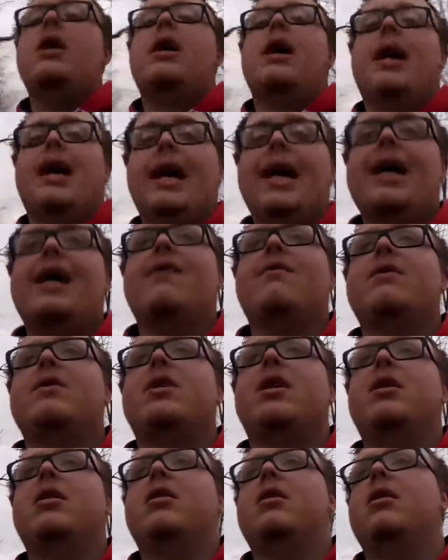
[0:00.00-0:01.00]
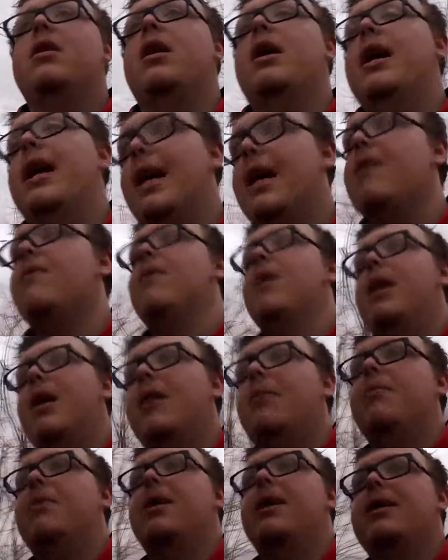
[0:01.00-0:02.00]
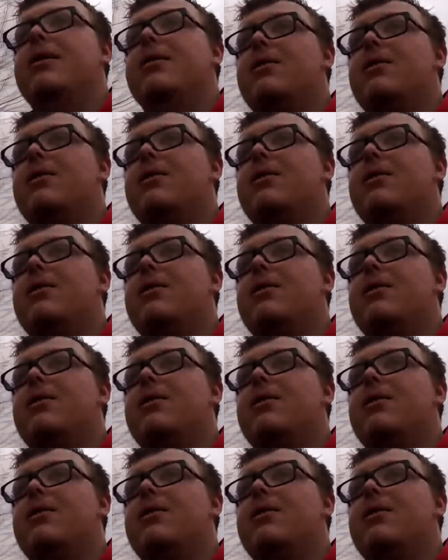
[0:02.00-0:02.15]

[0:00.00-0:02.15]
a heck of a lot of money.